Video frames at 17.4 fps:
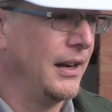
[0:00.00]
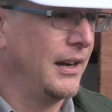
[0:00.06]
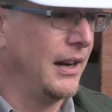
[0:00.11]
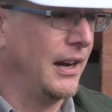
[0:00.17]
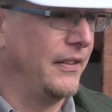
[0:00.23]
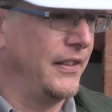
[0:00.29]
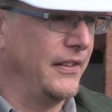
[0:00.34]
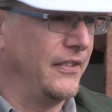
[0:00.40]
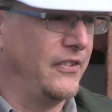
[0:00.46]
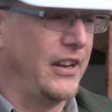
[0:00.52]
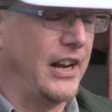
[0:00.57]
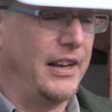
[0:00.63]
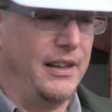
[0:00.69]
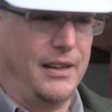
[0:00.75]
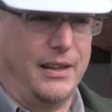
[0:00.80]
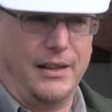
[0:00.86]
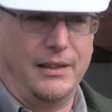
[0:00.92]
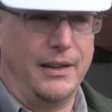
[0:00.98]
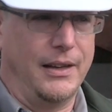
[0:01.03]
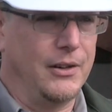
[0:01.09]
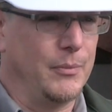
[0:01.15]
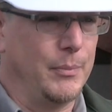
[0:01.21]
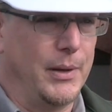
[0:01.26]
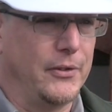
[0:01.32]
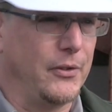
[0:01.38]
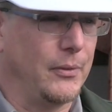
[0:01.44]
And then steady
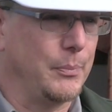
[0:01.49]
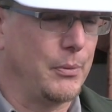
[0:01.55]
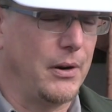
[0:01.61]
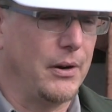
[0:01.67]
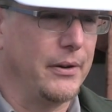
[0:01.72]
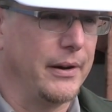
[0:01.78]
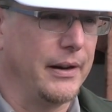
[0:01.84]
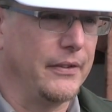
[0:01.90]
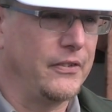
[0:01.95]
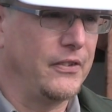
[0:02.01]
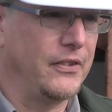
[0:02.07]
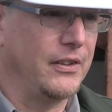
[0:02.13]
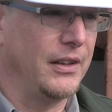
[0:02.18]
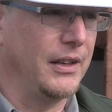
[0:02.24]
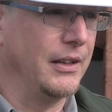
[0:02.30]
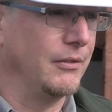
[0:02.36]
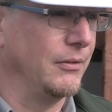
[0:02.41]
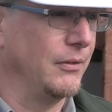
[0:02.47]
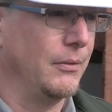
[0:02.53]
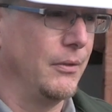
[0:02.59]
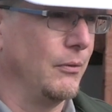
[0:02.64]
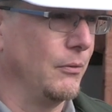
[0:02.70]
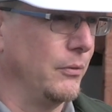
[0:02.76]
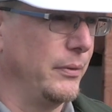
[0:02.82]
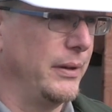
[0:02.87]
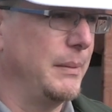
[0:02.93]
incremental progress in
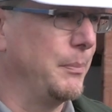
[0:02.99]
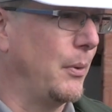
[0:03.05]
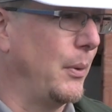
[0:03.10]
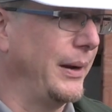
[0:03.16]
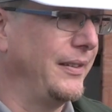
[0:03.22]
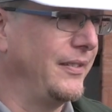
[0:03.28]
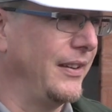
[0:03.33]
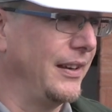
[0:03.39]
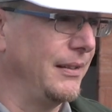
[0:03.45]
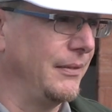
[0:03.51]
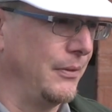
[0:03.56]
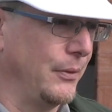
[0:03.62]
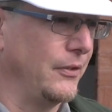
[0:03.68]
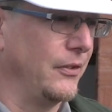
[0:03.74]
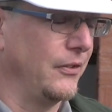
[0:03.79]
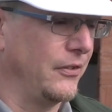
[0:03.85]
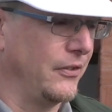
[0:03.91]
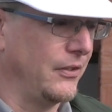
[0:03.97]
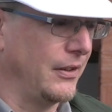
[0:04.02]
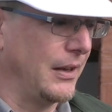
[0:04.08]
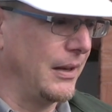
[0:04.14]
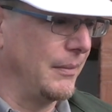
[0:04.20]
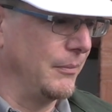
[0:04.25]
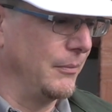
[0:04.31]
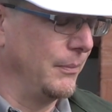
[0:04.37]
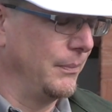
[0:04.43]
repointing, which is
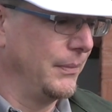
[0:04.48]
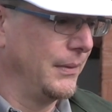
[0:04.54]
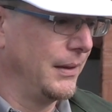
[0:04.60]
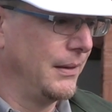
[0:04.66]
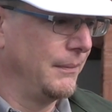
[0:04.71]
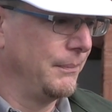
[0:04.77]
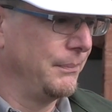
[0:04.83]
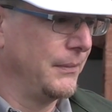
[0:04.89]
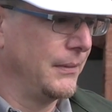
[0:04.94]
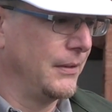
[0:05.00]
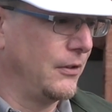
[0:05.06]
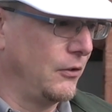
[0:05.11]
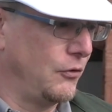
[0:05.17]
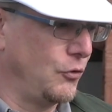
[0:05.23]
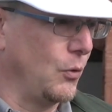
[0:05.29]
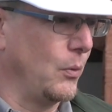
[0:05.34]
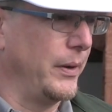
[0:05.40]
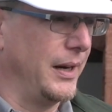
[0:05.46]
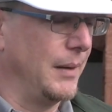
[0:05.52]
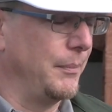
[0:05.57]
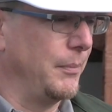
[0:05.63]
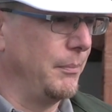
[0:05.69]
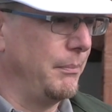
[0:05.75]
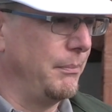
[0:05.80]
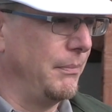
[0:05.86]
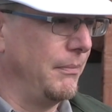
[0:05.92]
shoring up
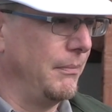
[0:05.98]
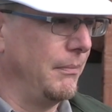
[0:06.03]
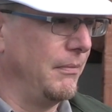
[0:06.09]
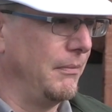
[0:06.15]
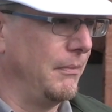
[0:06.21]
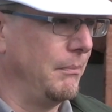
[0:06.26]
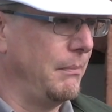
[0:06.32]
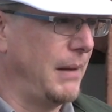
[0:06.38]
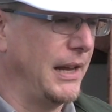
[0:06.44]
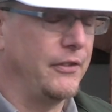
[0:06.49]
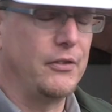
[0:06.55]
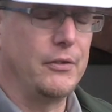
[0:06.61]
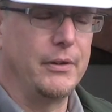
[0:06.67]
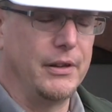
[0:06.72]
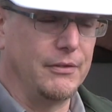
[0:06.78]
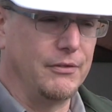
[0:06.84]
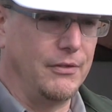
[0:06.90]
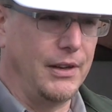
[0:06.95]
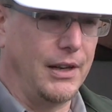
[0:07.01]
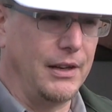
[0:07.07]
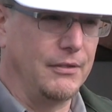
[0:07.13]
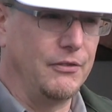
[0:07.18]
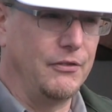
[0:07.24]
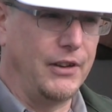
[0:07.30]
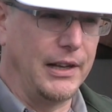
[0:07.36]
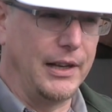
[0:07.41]
masonry
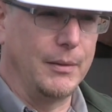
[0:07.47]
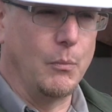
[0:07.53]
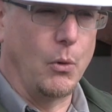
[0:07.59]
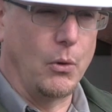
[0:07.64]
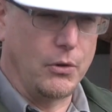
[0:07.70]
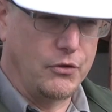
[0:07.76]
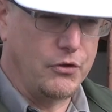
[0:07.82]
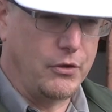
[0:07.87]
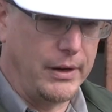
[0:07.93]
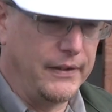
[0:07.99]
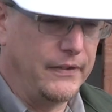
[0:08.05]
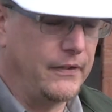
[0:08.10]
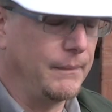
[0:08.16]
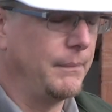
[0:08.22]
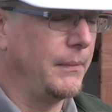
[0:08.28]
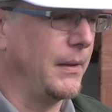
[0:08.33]
and failing mortar joints.